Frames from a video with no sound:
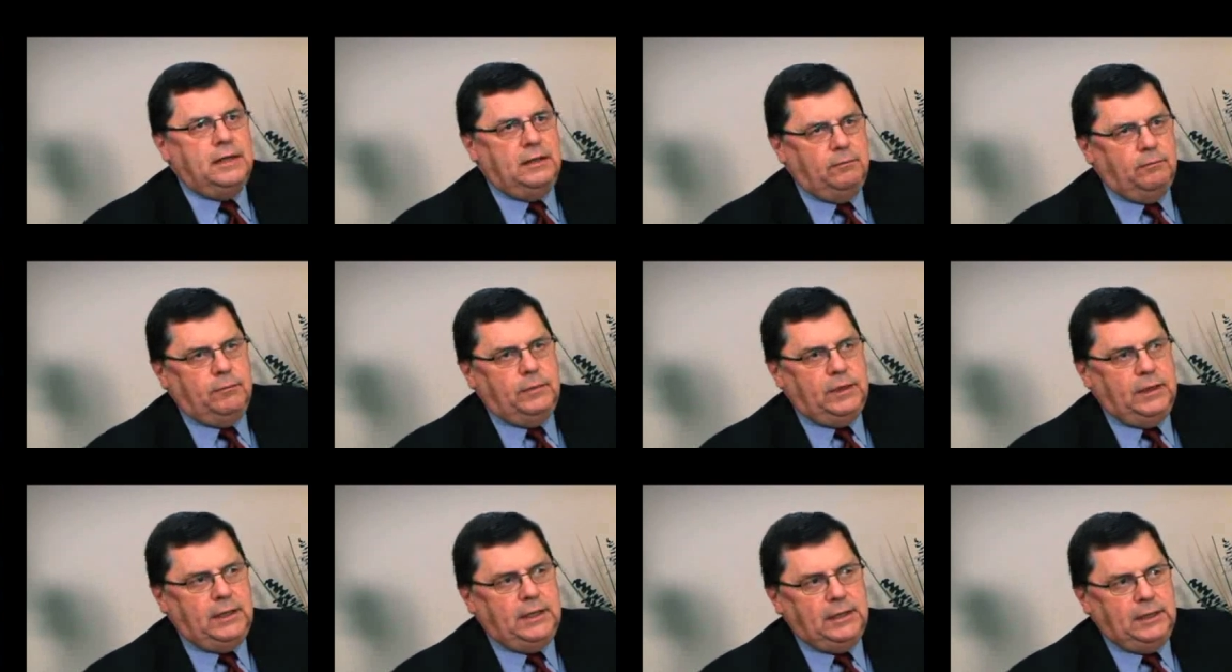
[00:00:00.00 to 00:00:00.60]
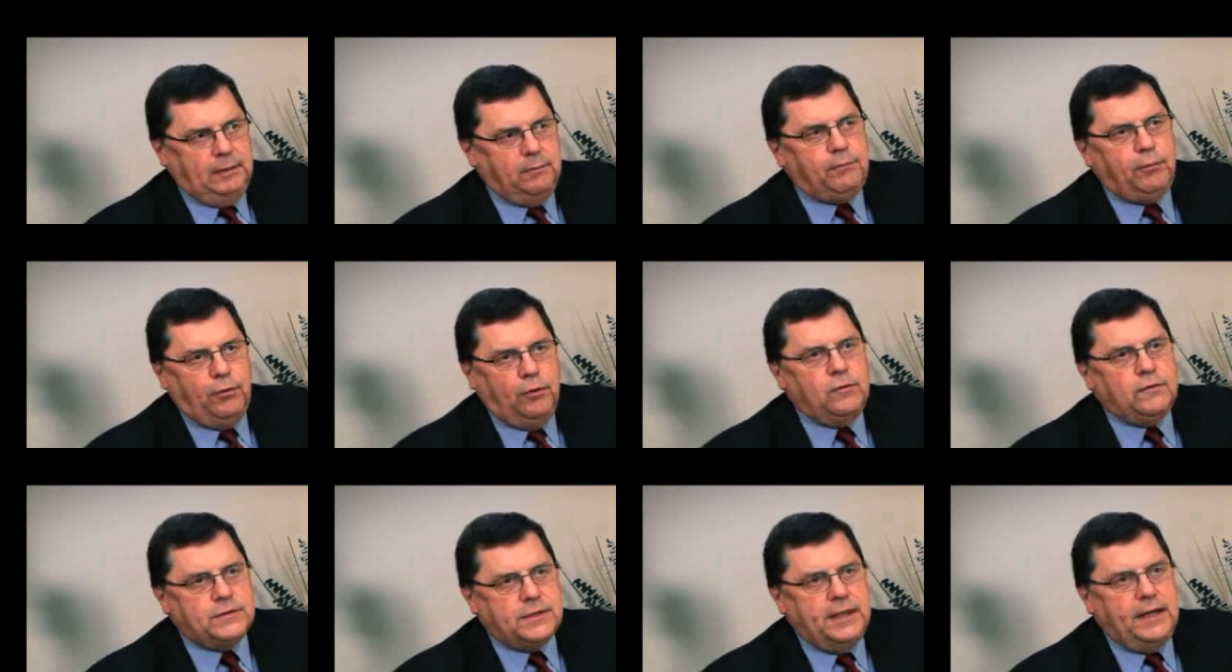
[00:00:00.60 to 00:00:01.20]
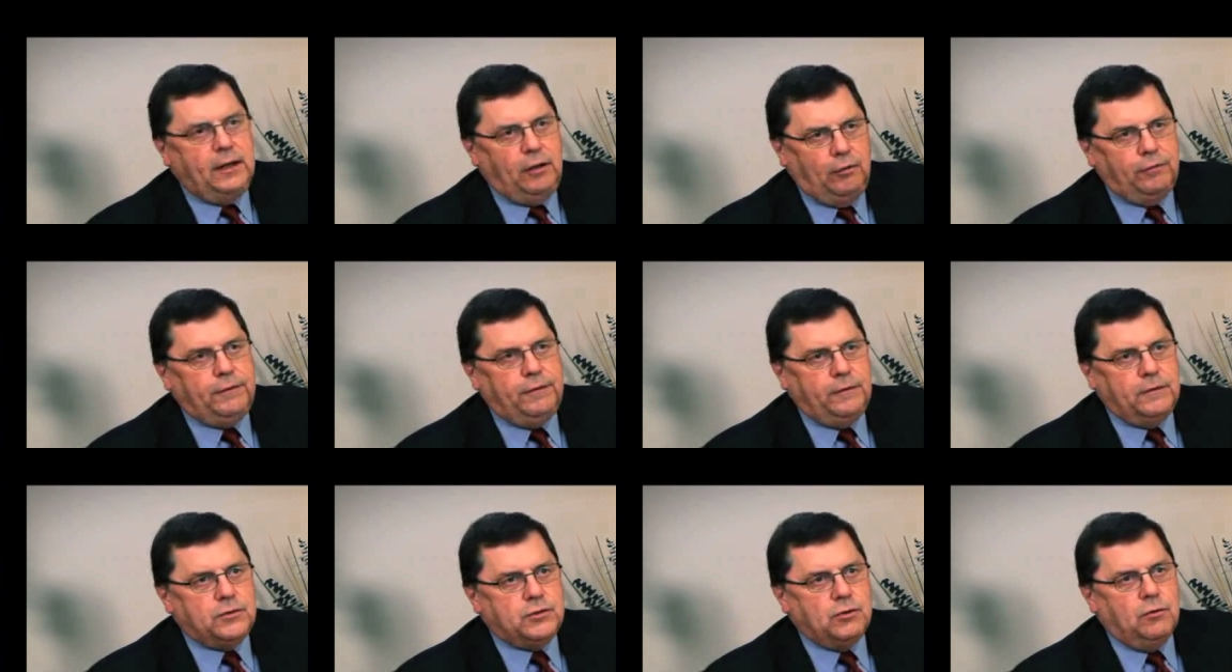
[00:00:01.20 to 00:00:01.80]
it improves the
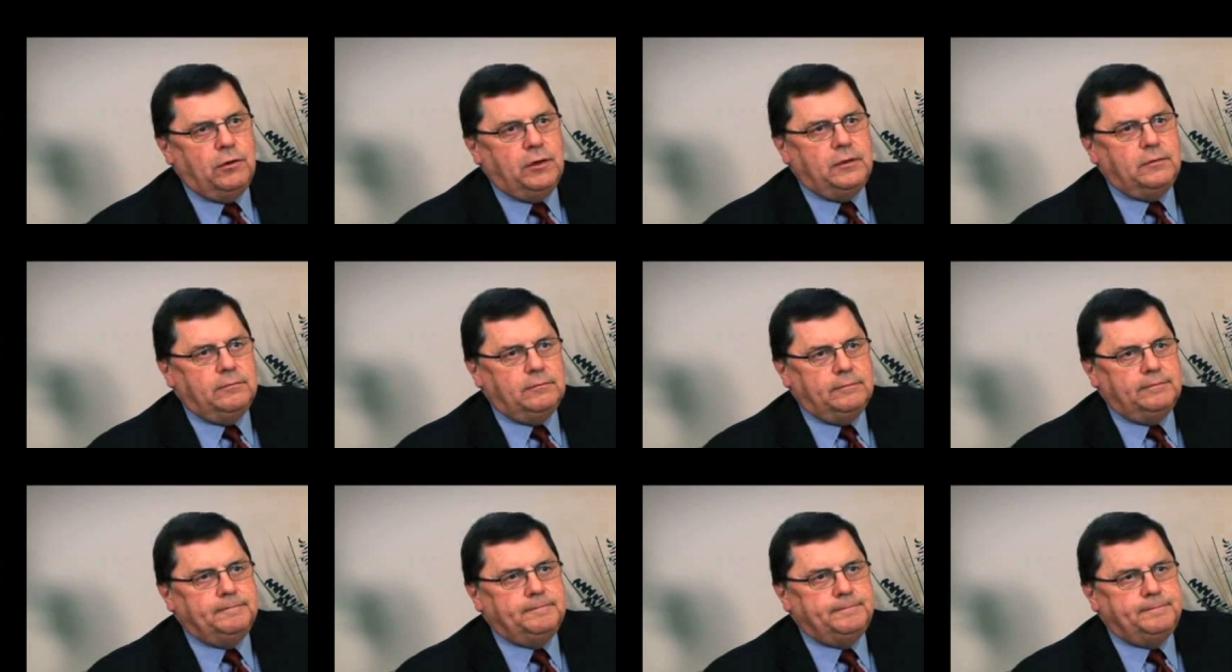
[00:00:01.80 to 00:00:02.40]
health of the joint.